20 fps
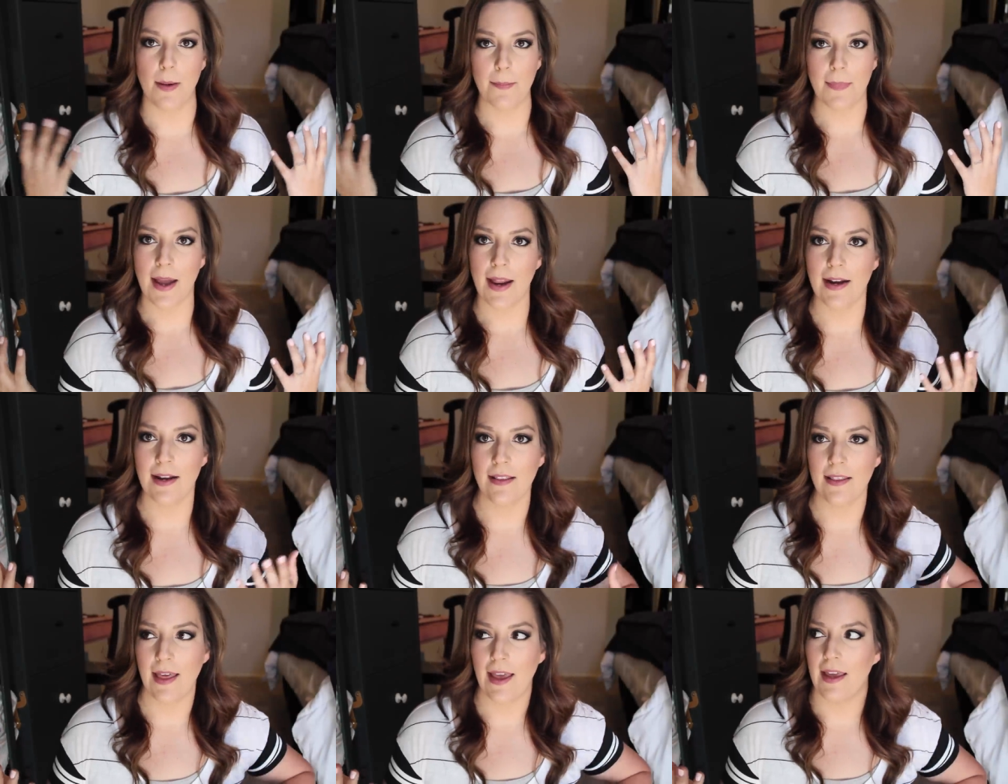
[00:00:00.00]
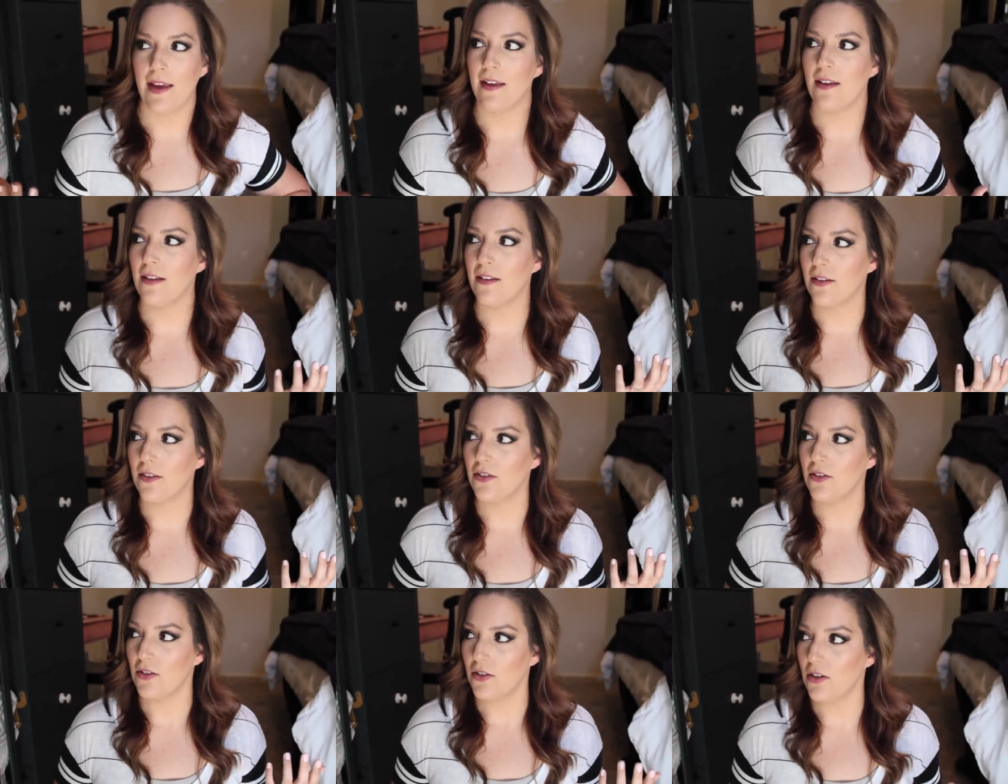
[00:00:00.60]
I'm kind of like,
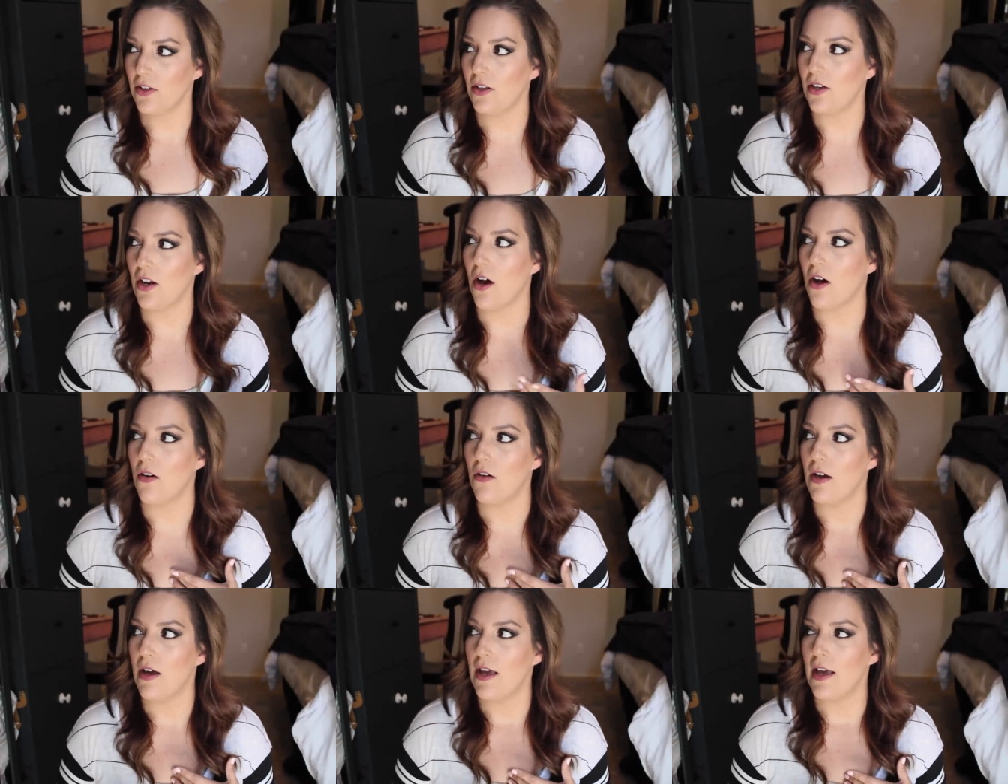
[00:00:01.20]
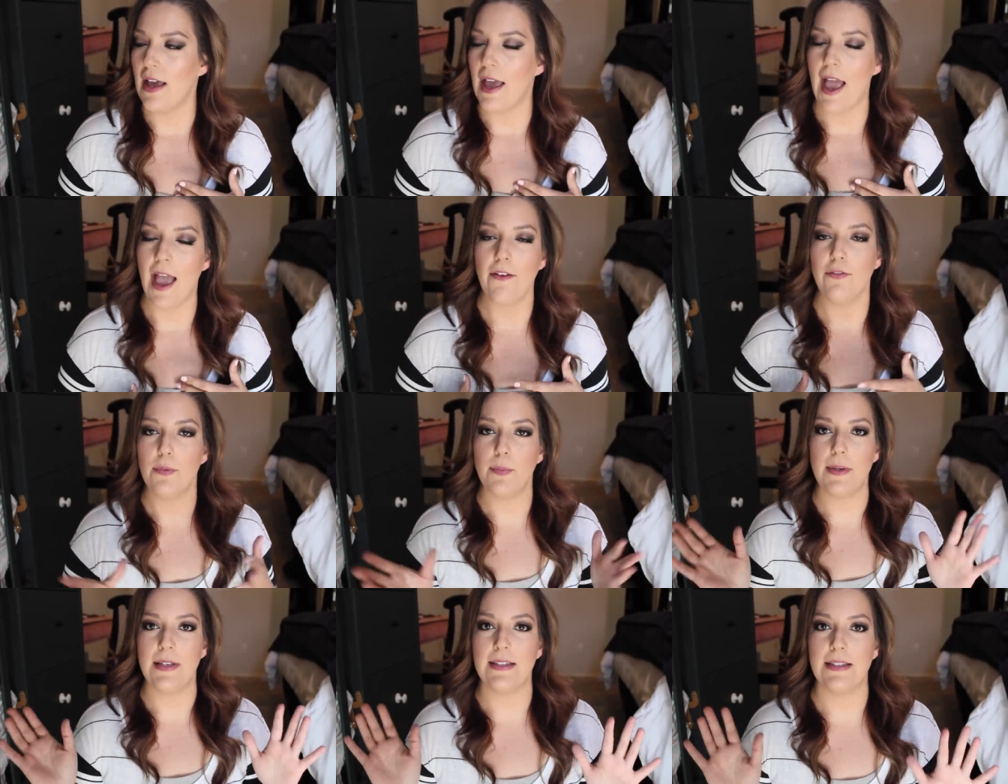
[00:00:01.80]
you know,
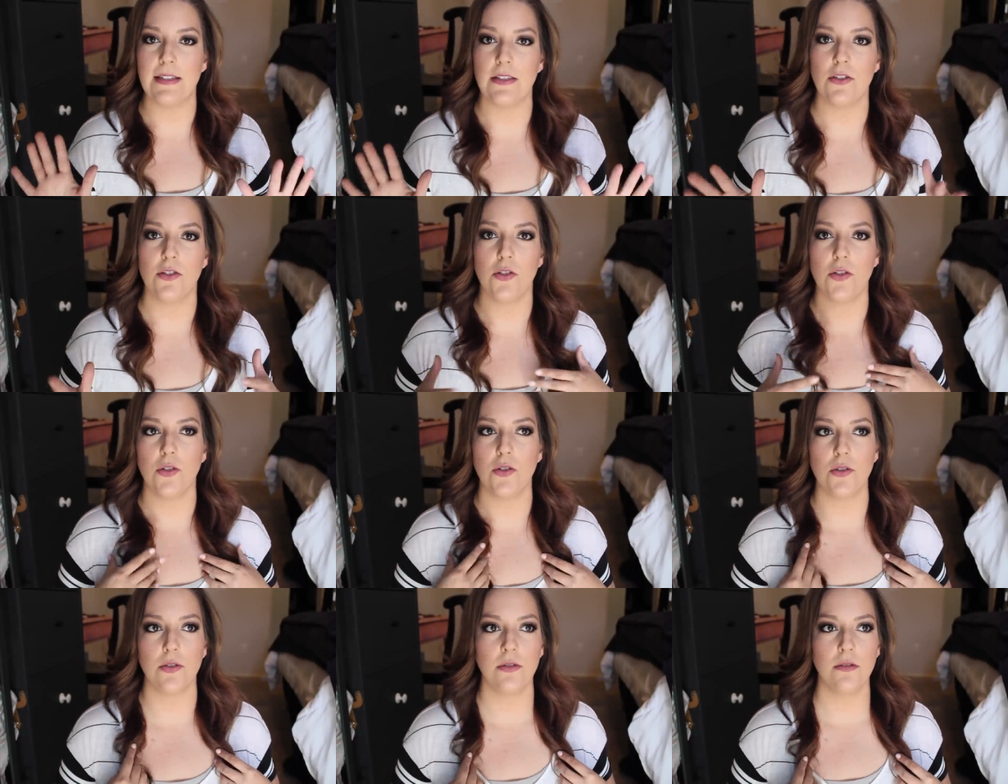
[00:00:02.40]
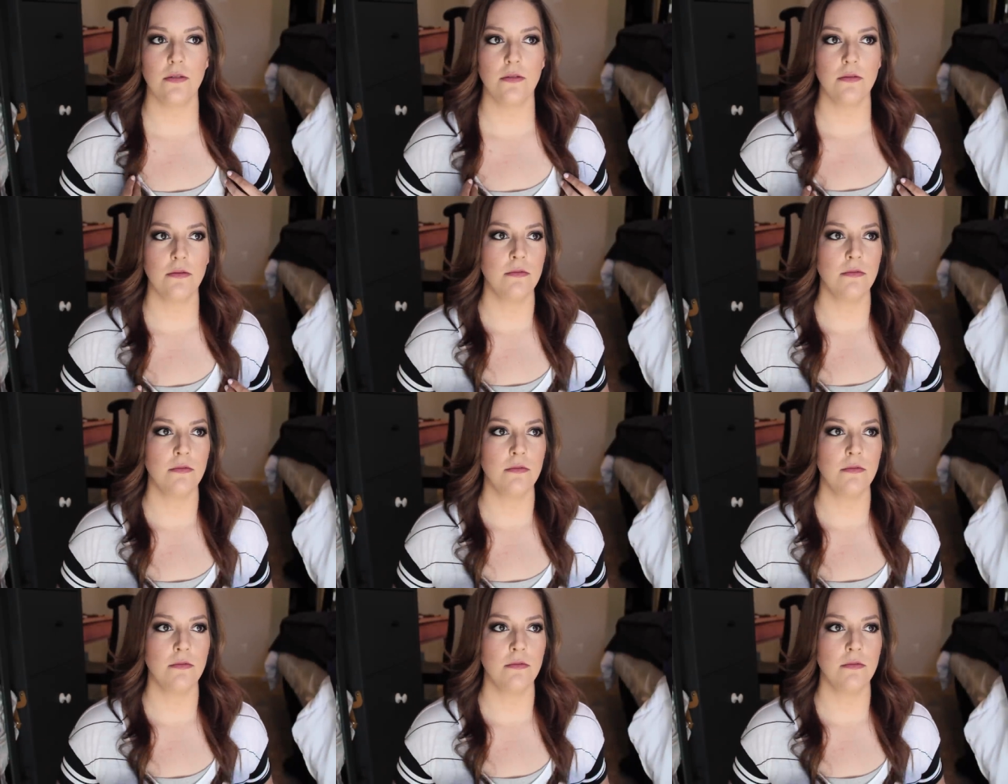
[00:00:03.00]
everybody's a little